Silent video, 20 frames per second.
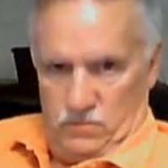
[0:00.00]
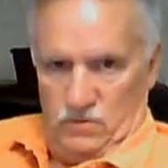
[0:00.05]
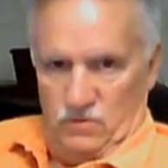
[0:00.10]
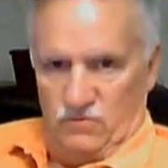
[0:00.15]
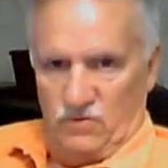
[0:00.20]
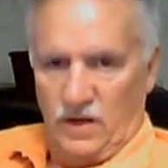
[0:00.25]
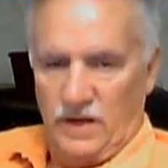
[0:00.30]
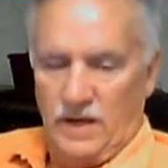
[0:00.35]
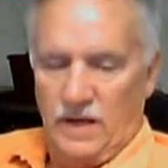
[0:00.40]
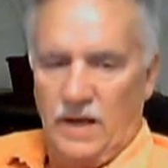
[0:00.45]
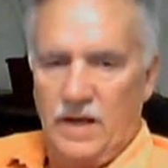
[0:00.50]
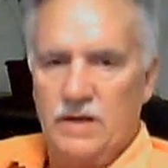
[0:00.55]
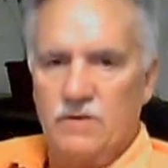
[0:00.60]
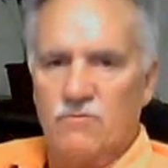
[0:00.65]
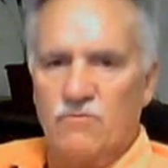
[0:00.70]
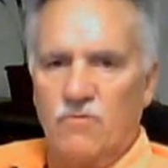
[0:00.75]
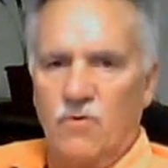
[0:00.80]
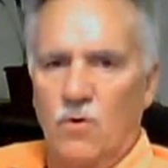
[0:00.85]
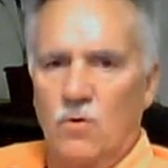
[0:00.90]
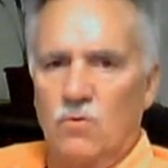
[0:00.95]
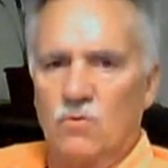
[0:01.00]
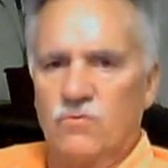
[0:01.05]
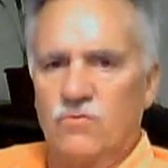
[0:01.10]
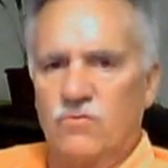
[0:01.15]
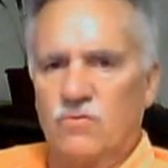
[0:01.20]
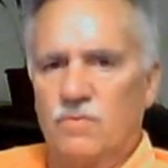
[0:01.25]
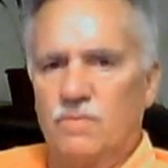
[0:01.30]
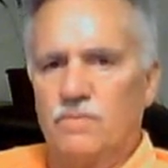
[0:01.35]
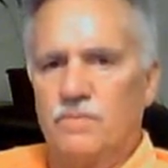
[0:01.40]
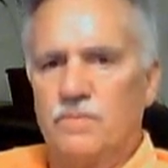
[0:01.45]
say, 8
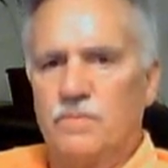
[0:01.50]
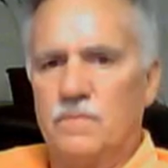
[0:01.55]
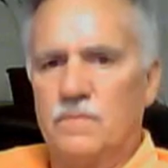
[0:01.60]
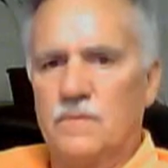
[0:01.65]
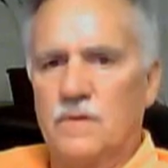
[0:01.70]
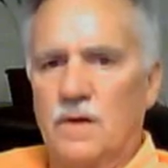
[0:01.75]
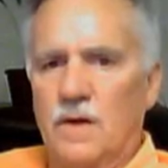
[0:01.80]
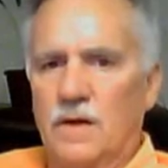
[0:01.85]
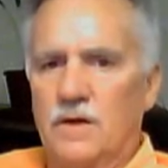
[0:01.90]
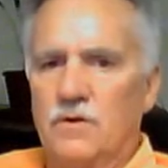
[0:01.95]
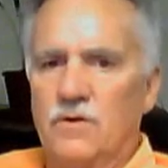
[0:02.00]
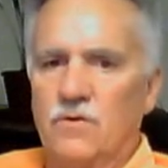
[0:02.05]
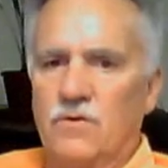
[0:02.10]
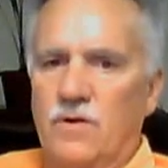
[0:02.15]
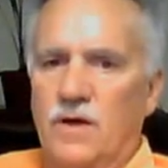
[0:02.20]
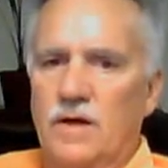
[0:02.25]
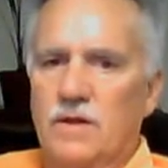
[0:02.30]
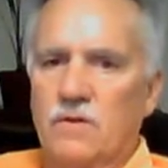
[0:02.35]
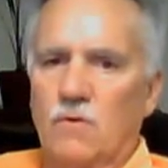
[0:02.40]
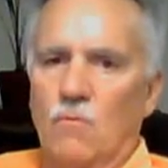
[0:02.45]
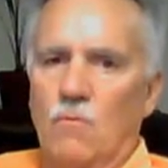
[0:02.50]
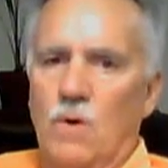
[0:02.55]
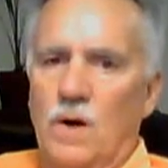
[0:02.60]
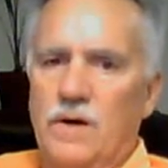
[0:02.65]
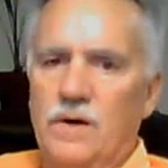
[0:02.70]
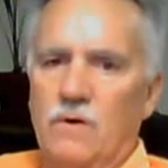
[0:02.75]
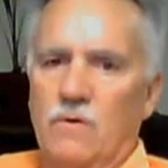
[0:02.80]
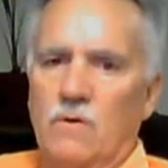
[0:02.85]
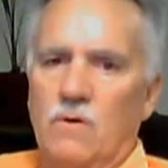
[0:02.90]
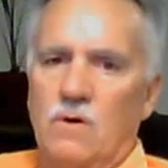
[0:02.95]
volts, and you take the
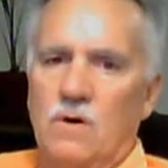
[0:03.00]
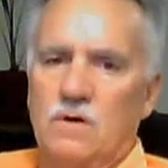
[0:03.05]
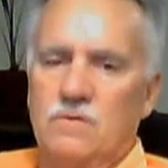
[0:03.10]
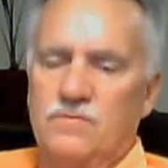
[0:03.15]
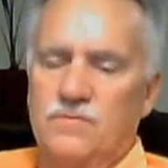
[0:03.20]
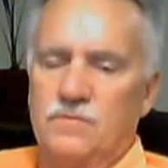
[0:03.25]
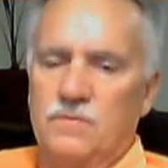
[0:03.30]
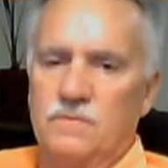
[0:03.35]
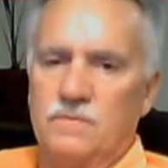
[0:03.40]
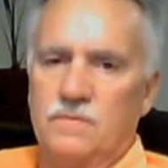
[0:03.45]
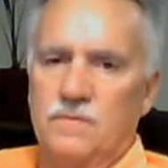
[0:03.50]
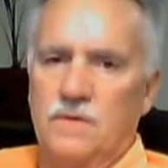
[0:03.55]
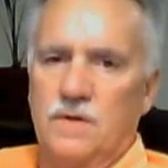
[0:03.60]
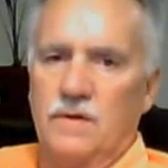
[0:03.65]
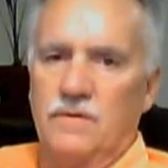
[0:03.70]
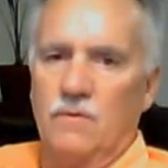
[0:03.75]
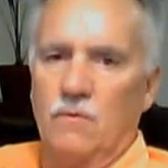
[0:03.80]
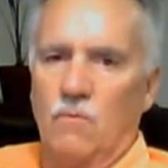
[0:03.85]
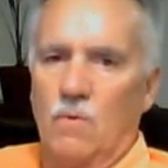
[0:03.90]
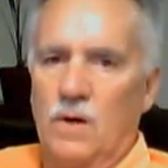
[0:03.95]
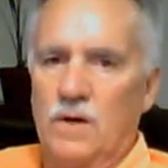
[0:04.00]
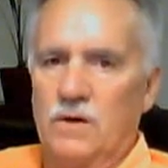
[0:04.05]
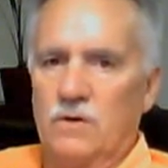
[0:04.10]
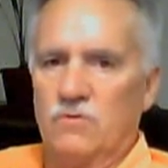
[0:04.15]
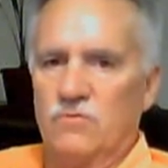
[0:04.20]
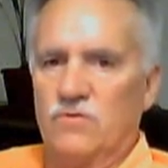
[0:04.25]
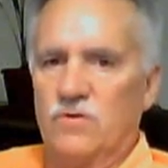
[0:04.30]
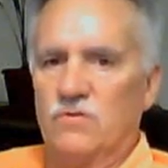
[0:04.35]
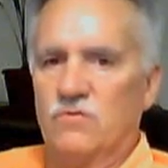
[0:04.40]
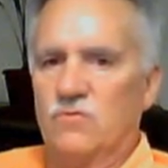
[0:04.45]
wire off and the
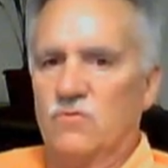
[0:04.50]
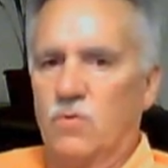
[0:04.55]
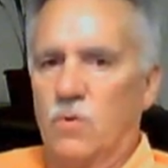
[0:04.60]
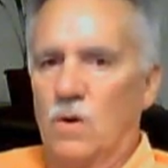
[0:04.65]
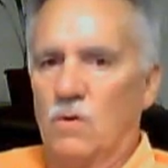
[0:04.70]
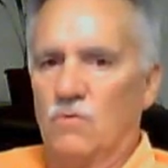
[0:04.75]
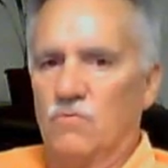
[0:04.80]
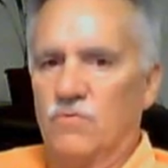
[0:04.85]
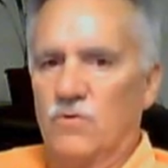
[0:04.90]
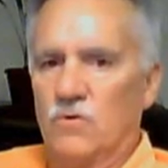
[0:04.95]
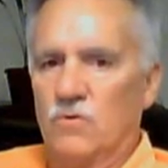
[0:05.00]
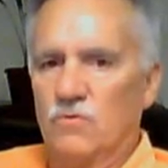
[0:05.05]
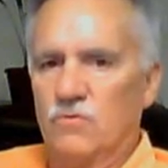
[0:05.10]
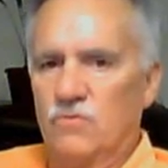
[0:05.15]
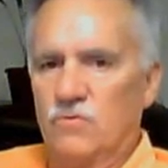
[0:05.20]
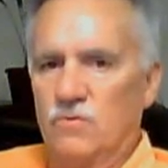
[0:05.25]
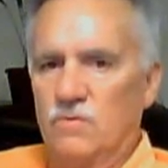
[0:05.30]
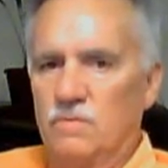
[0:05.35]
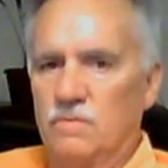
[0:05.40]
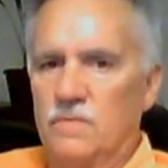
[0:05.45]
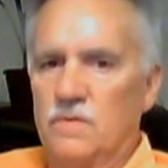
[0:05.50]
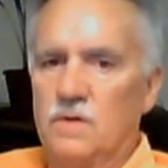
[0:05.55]
wire says 12 volts,